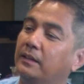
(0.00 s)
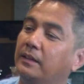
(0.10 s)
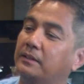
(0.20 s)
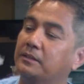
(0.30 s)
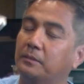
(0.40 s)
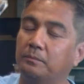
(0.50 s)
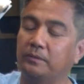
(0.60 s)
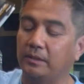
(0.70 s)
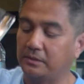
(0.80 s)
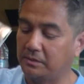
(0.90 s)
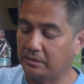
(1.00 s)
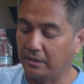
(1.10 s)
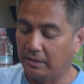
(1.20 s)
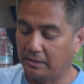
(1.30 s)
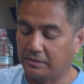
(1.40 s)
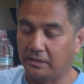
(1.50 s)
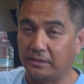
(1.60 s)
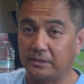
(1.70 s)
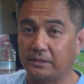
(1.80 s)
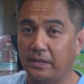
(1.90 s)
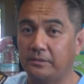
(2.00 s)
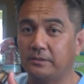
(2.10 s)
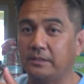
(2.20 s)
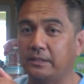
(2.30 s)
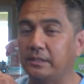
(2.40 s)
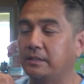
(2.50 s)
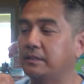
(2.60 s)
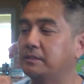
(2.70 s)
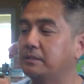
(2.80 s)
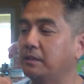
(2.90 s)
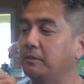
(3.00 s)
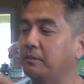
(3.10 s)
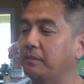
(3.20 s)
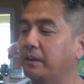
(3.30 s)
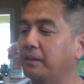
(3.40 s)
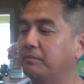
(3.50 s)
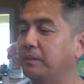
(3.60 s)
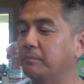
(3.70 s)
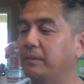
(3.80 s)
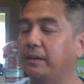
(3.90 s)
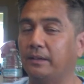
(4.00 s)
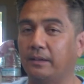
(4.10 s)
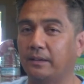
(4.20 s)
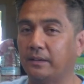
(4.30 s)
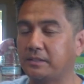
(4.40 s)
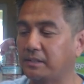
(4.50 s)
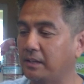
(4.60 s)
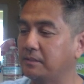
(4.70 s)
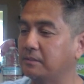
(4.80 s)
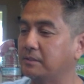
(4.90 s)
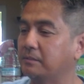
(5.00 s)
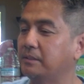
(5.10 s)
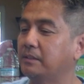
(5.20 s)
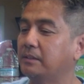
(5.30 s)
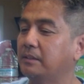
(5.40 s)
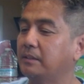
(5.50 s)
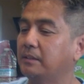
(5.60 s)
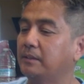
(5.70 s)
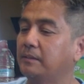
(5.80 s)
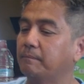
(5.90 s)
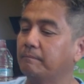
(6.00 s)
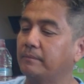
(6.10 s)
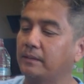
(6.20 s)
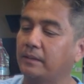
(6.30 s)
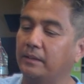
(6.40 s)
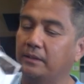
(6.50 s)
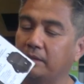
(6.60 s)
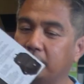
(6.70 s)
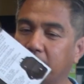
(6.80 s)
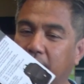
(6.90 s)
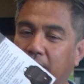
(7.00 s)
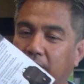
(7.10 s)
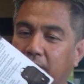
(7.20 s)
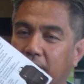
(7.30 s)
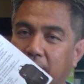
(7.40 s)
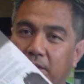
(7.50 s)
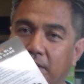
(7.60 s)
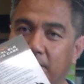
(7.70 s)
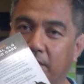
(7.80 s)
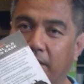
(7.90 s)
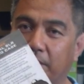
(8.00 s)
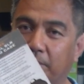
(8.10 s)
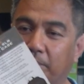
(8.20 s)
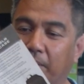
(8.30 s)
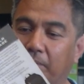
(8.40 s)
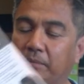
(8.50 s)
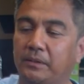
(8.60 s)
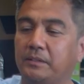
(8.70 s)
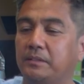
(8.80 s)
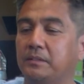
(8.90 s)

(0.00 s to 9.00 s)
let's let's uh, check this out and see if I can fit my large lens on this one. And here's the inside of the pamphlet.